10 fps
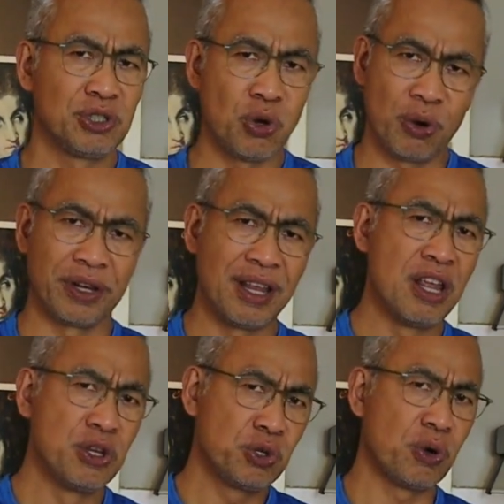choy.
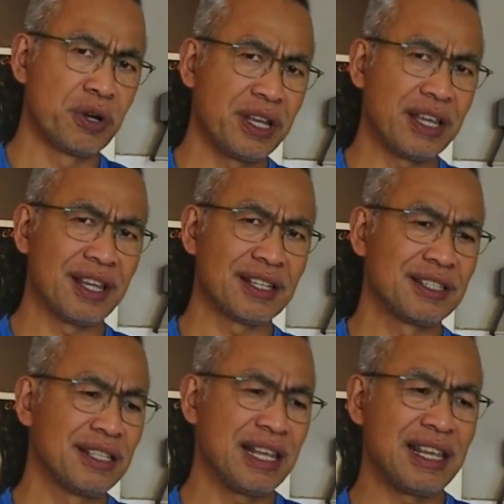Choy
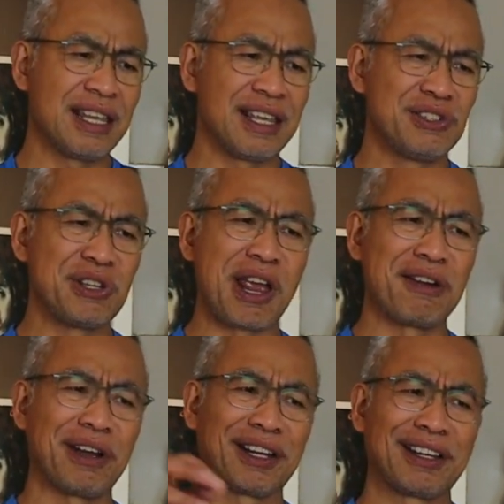is the
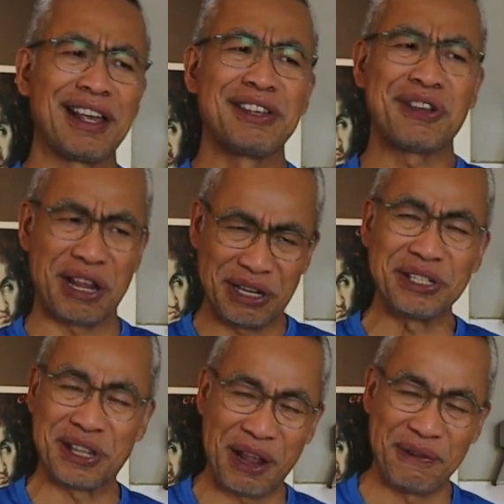generic
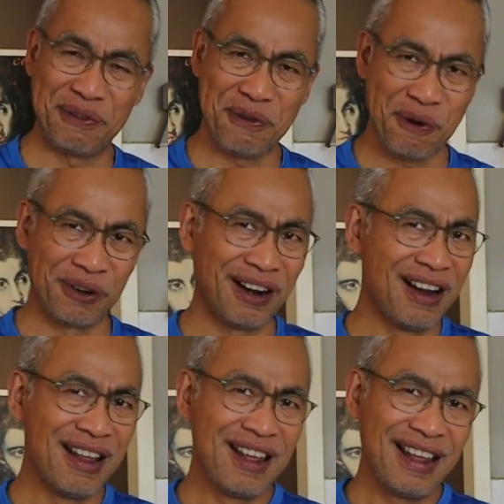Chinese name for
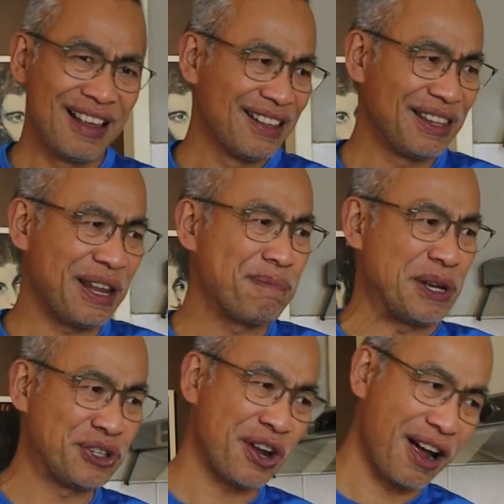the
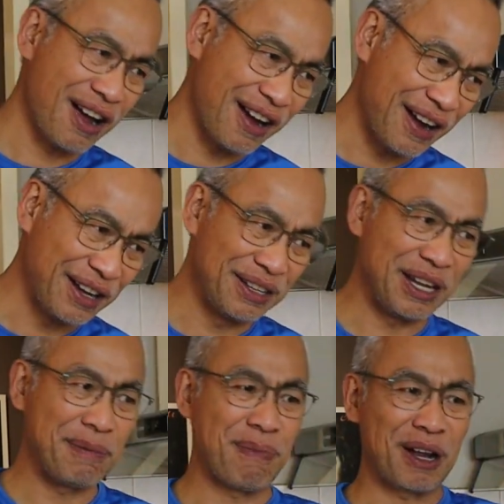pichai,
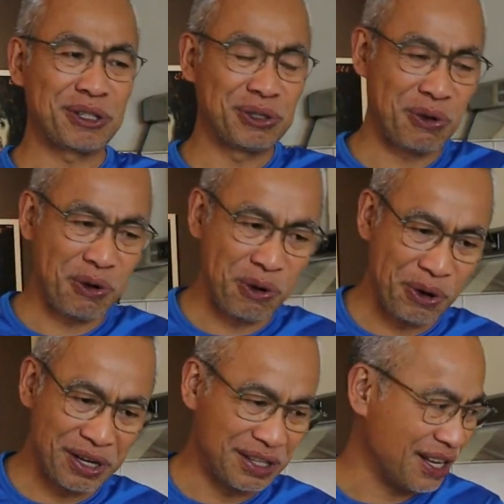the pak
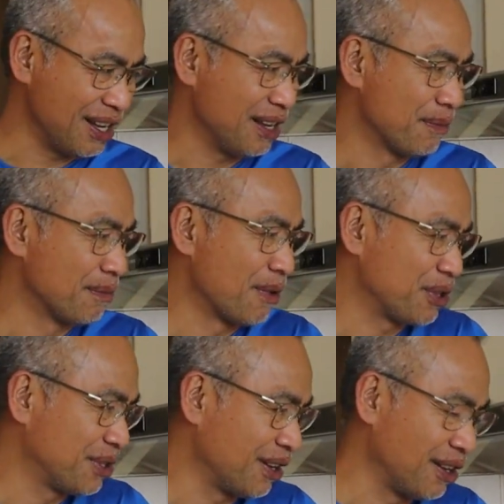soy, the
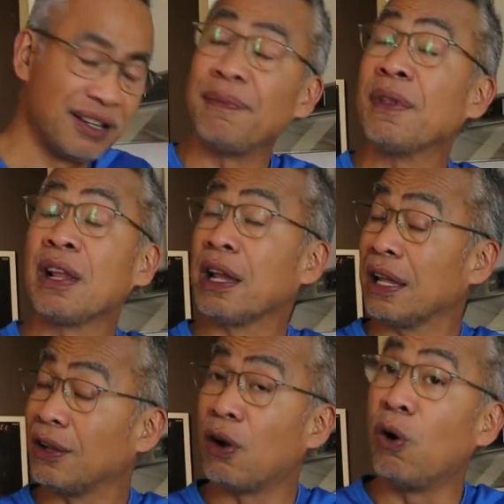mustard,
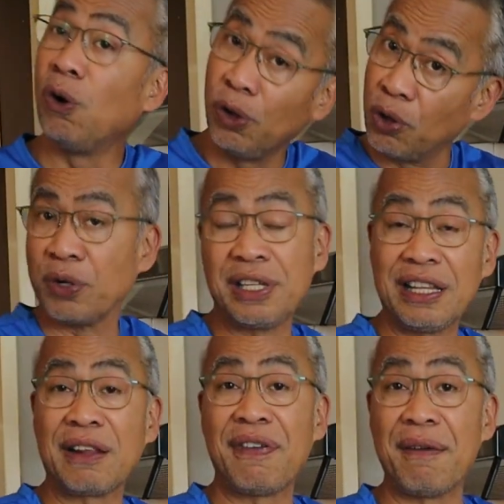all those
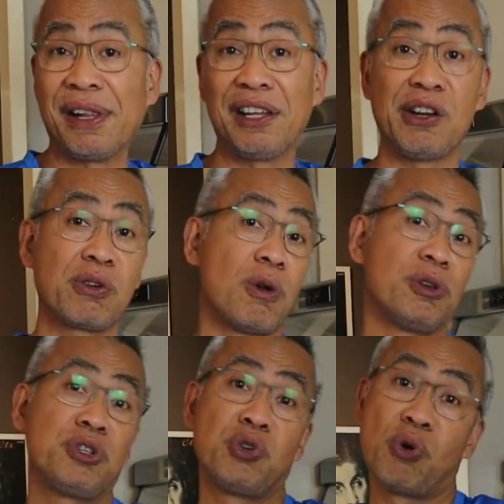in that family, they're
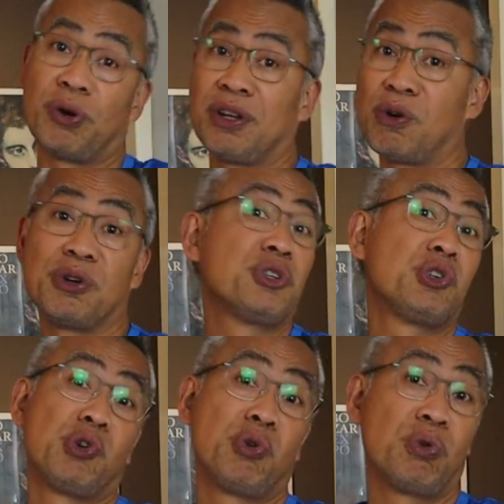called choy or
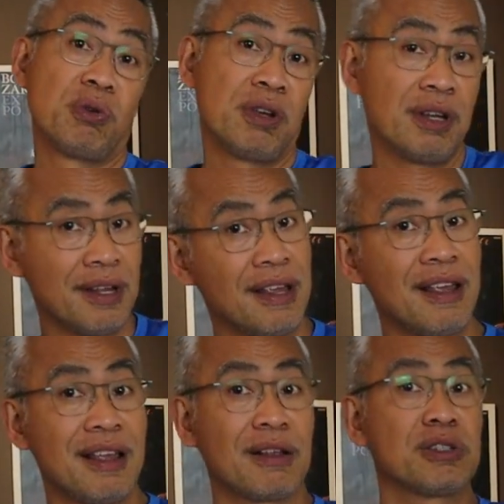shu.
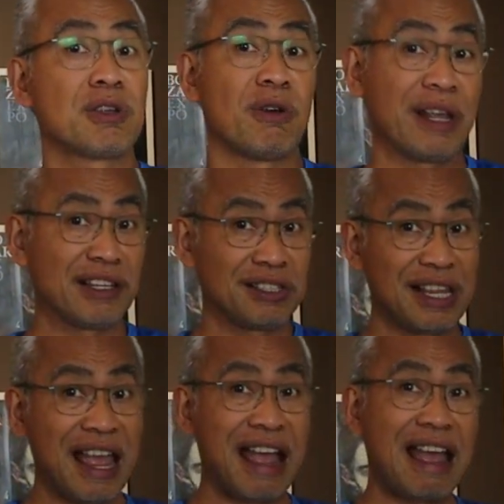So
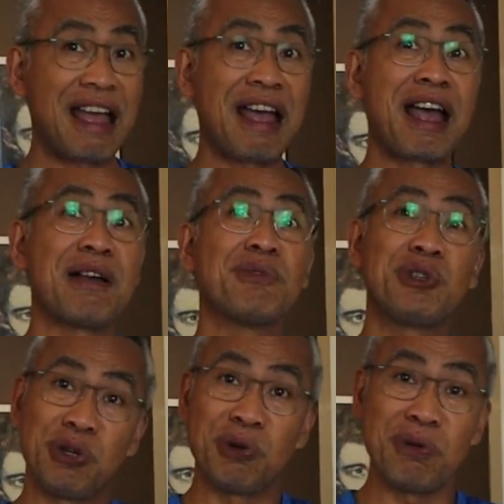it's HAAM
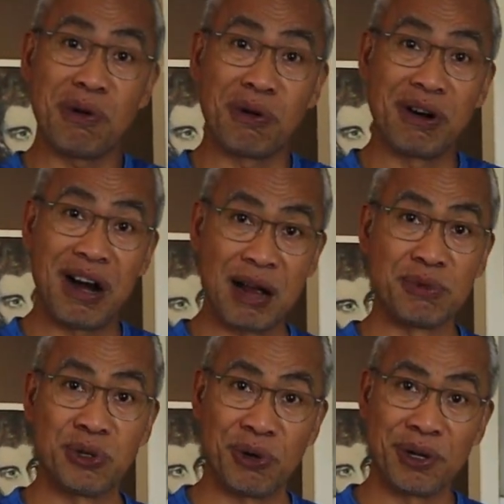shu or
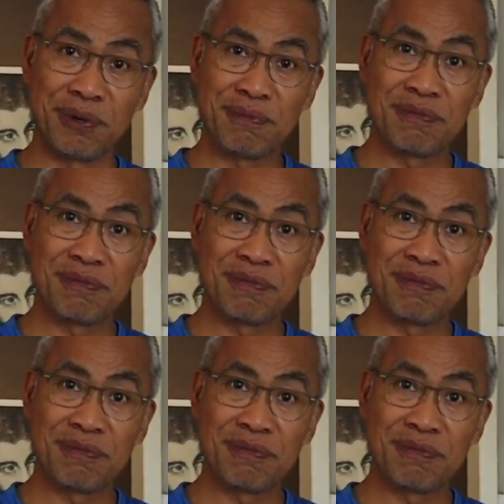HAAM CHOY.